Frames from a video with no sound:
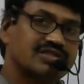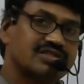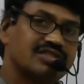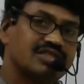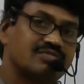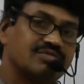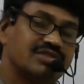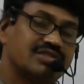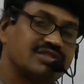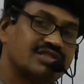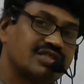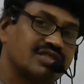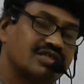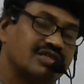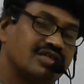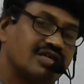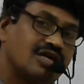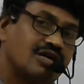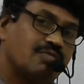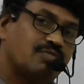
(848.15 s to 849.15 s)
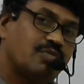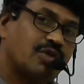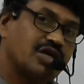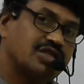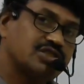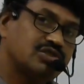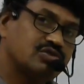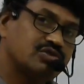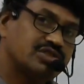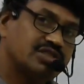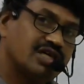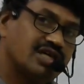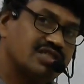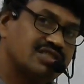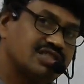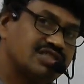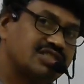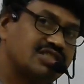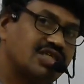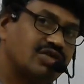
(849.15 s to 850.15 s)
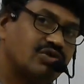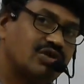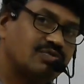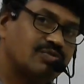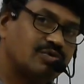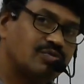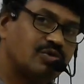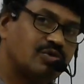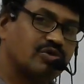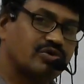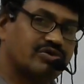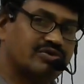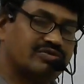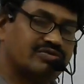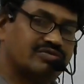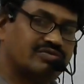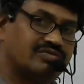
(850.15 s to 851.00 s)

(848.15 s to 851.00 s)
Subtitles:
That means positive charge is developed more.